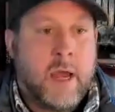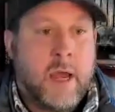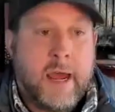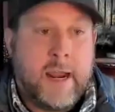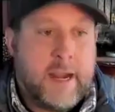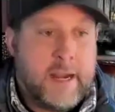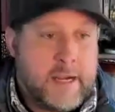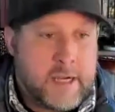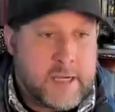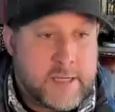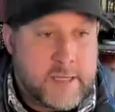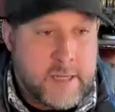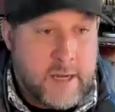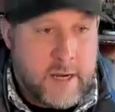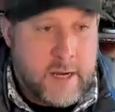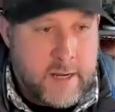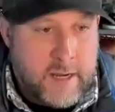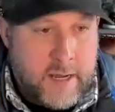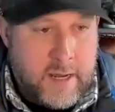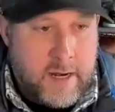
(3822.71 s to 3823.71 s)
and he just
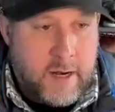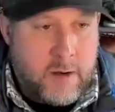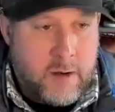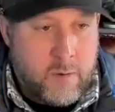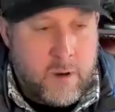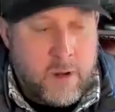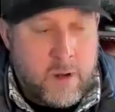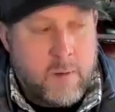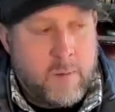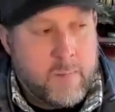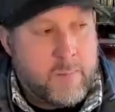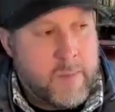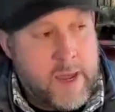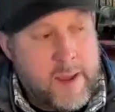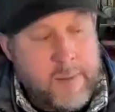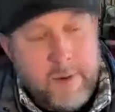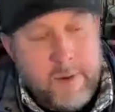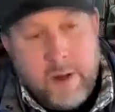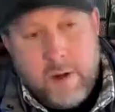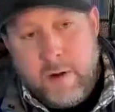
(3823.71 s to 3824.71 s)
doesn't get it, well,
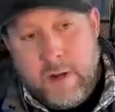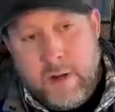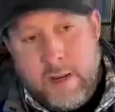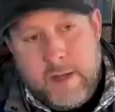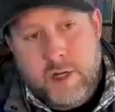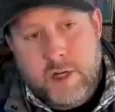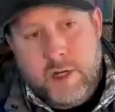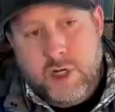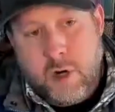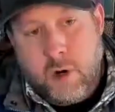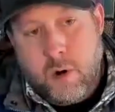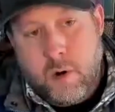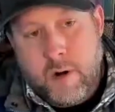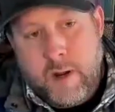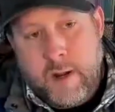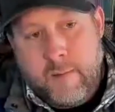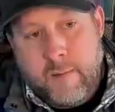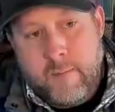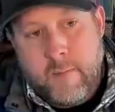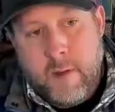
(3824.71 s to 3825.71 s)
maybe you didn't show
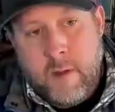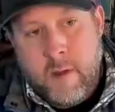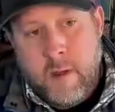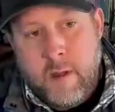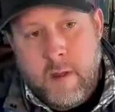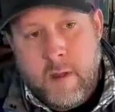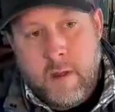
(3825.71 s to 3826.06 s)
him